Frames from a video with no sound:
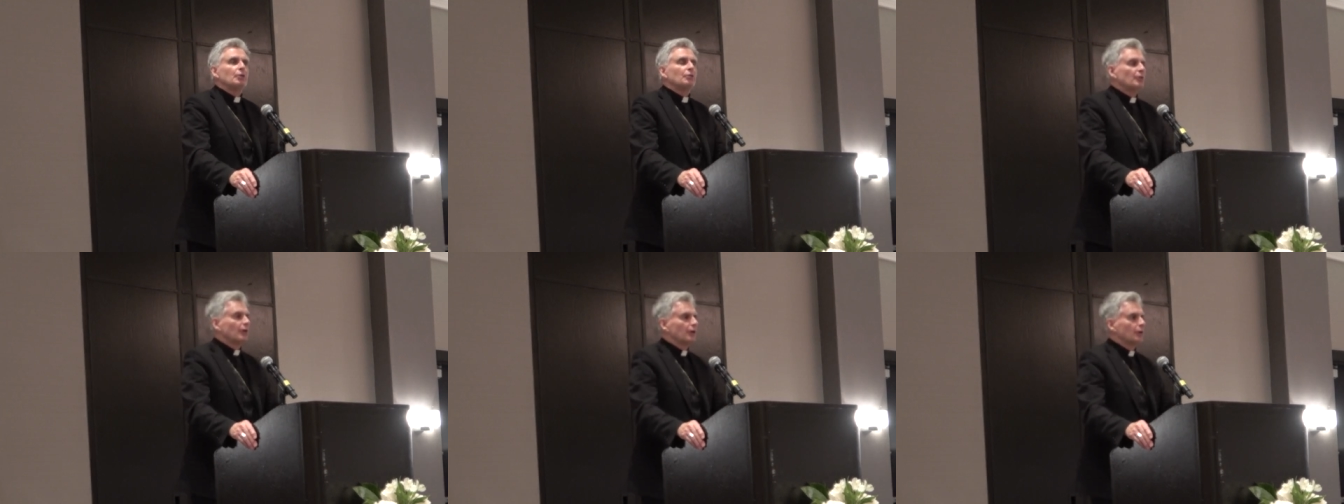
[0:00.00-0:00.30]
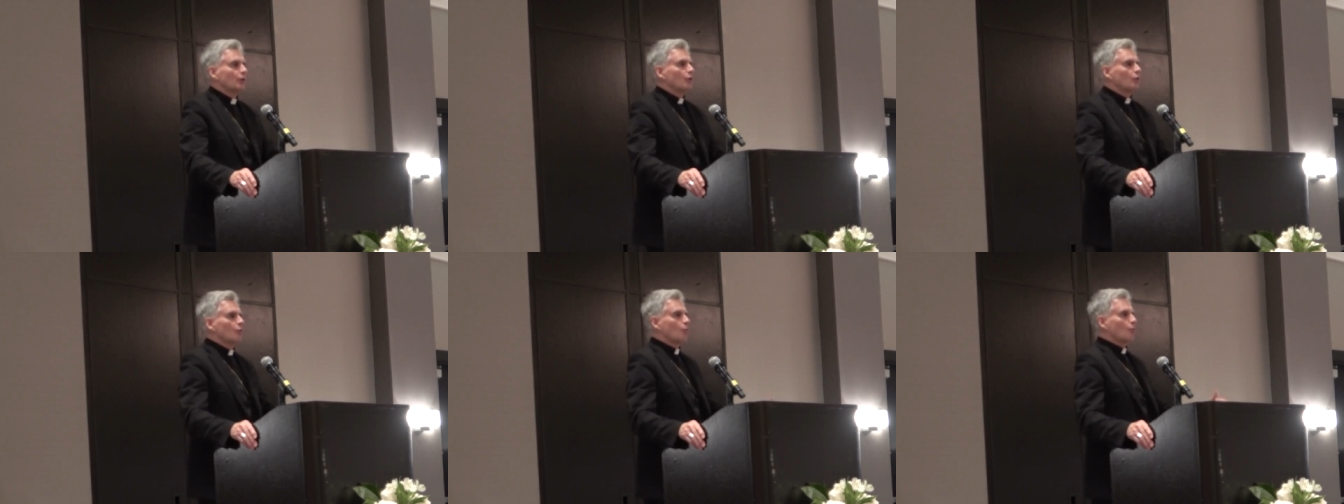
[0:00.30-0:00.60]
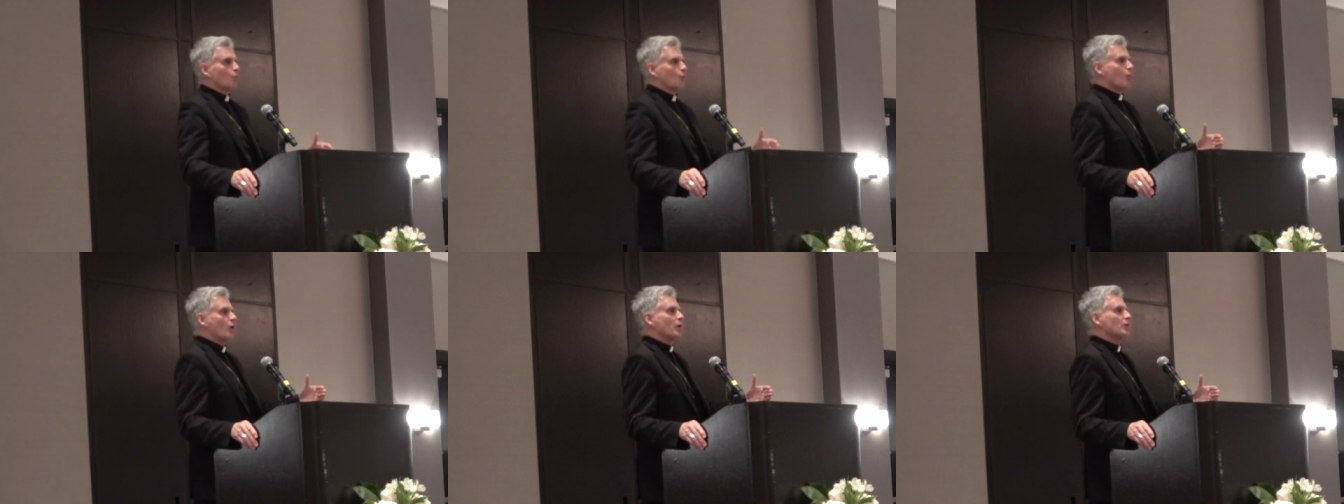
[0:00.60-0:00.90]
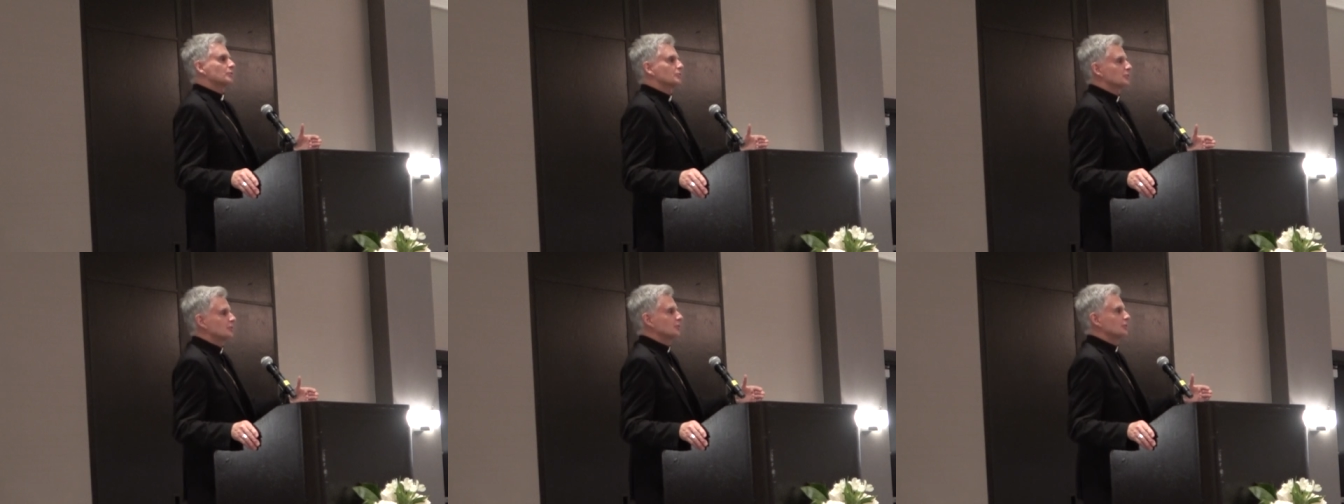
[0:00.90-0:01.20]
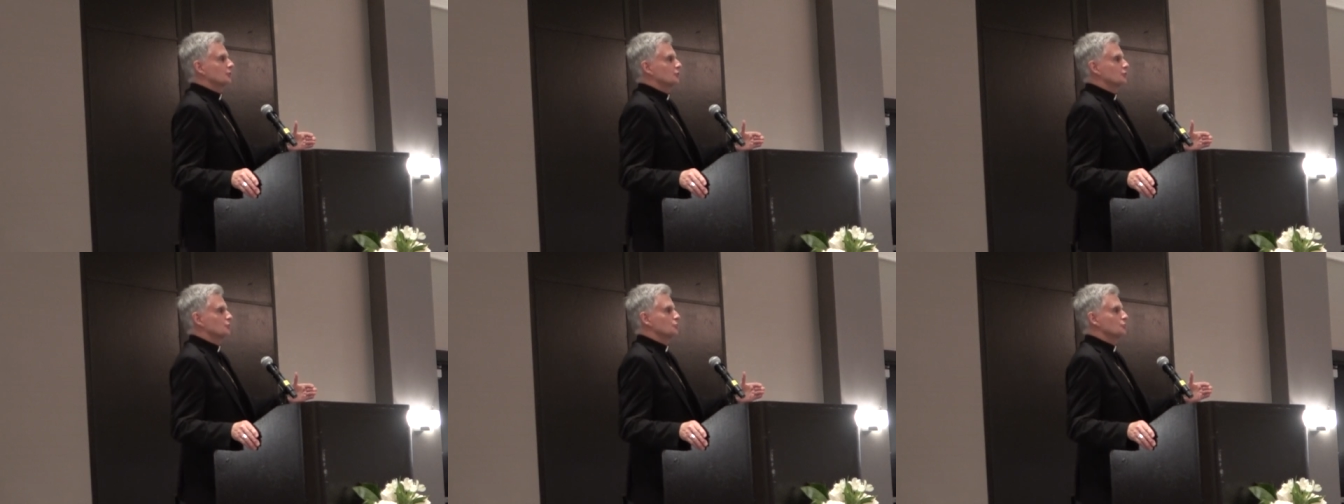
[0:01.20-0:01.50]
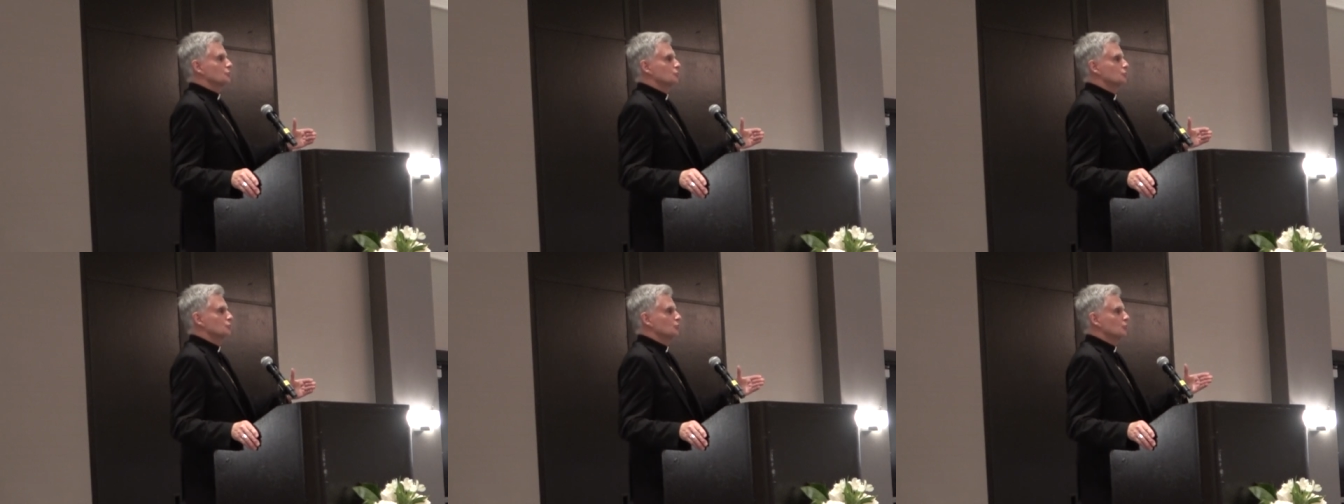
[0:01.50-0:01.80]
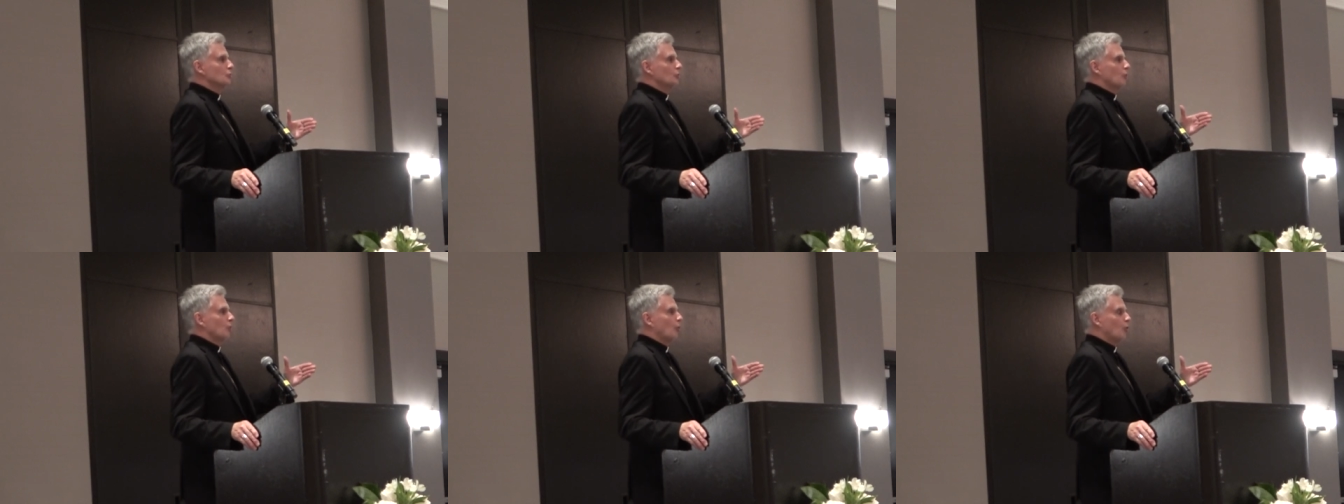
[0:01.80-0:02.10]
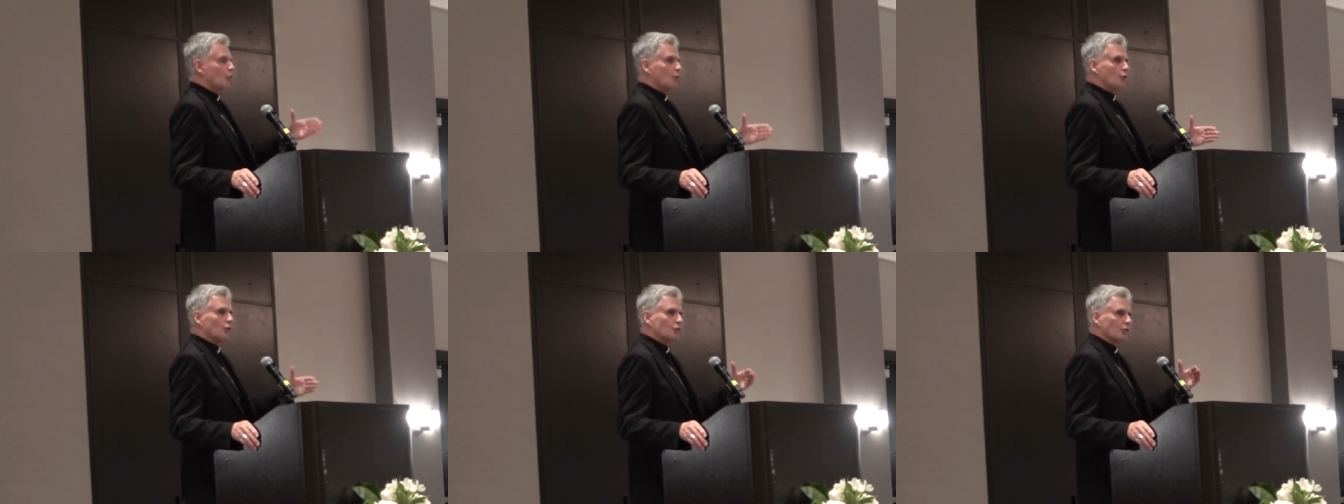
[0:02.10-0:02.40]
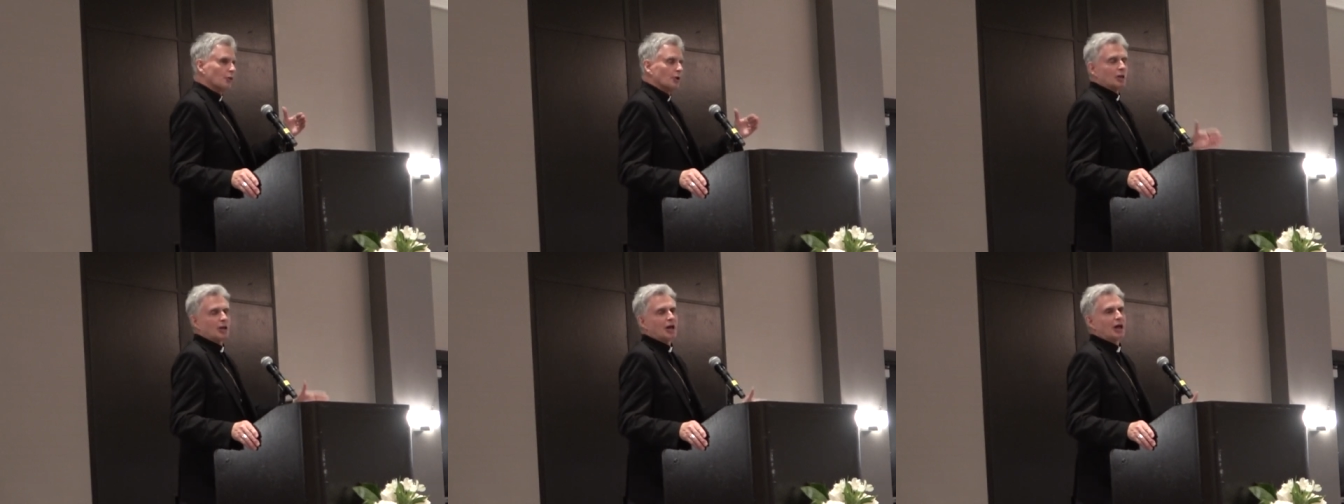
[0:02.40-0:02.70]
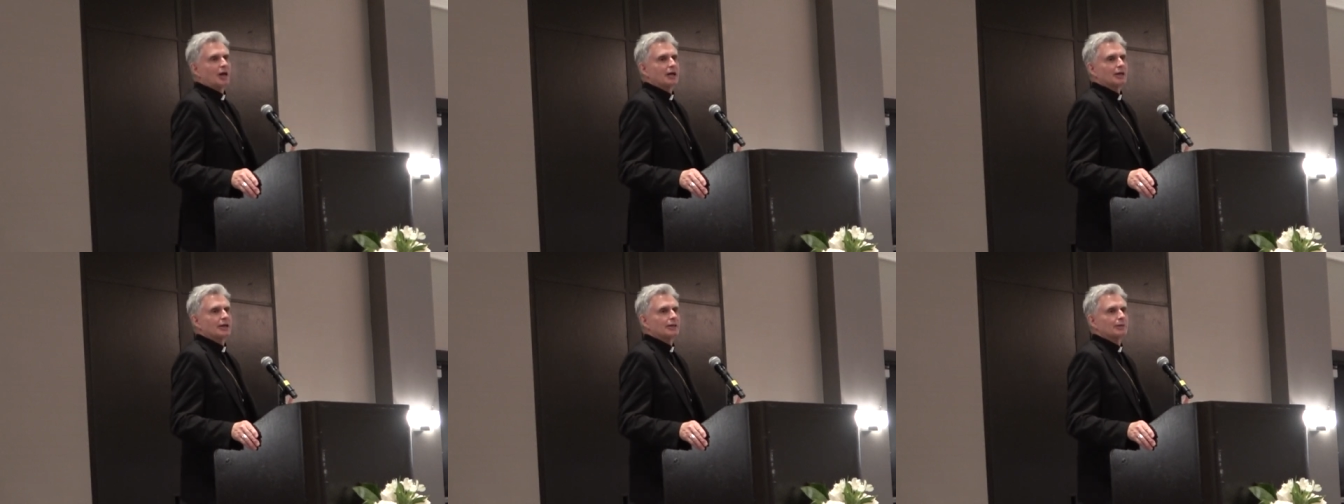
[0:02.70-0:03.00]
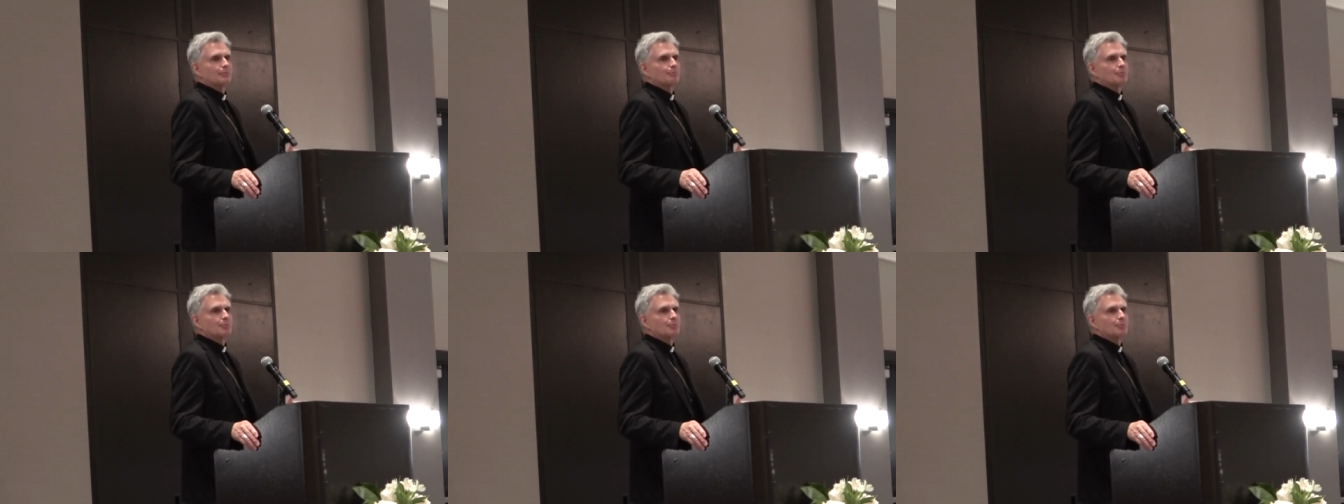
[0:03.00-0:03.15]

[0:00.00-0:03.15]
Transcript: They don't want to hold the line.